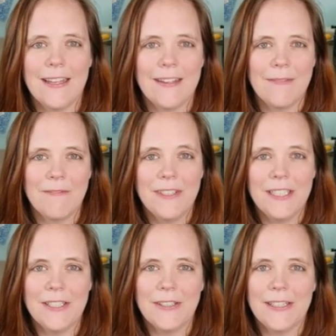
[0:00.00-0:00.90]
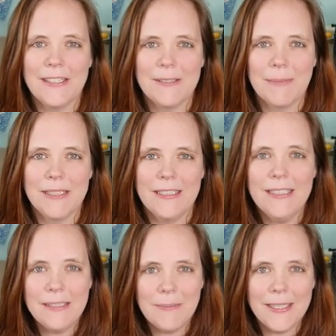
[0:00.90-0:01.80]
video has been in
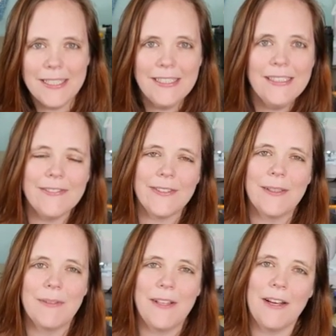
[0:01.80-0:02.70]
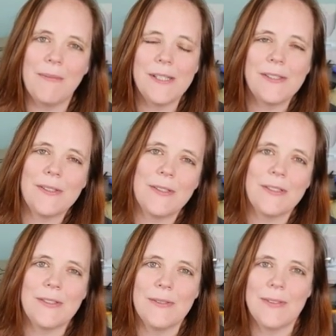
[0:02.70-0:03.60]
demand from a lot of my
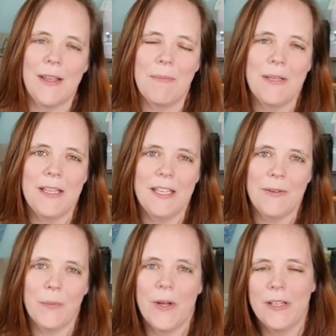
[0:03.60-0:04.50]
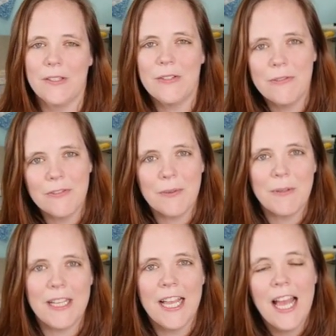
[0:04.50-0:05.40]
students who take beginning 1 and 2 for
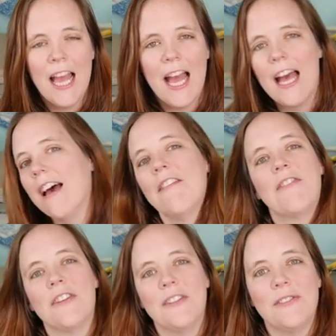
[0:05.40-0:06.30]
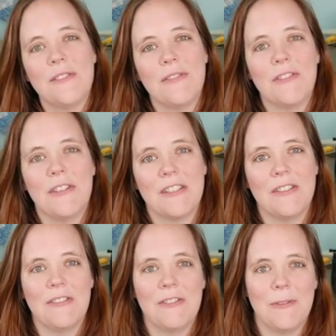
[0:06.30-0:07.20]
me, and for those of you out on
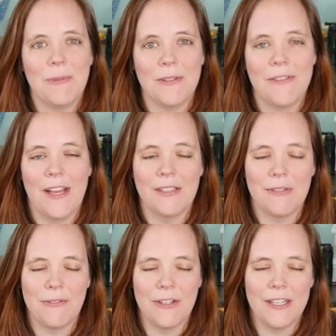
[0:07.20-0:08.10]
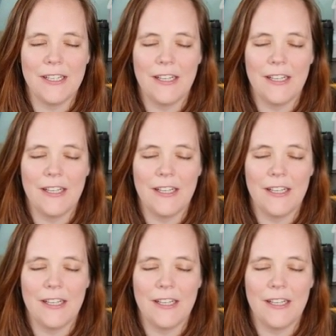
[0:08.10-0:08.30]
YouTube who have asked for it.